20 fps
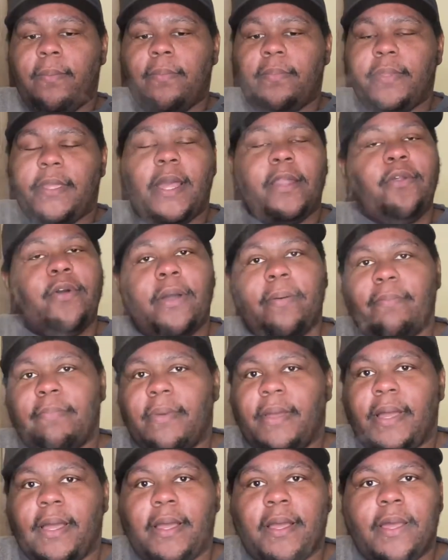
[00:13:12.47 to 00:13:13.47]
Y'all know
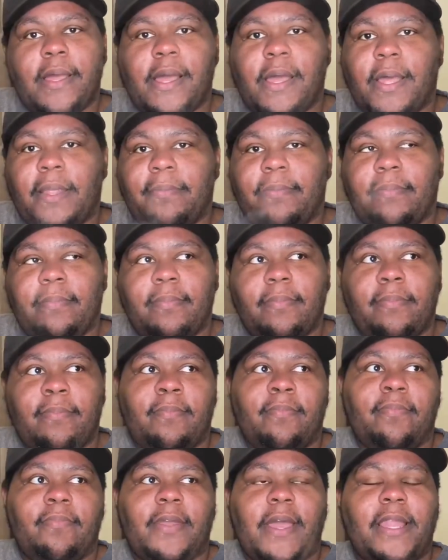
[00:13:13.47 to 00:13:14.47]

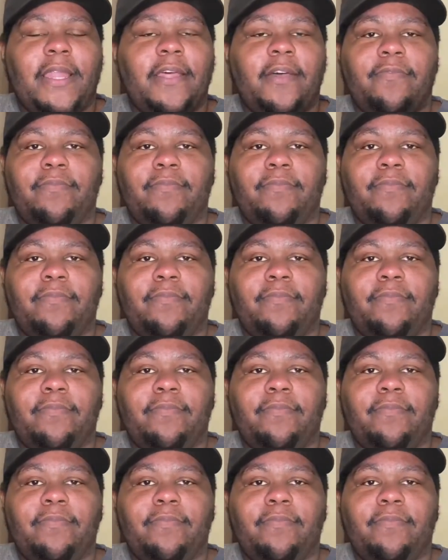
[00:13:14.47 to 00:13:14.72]
I love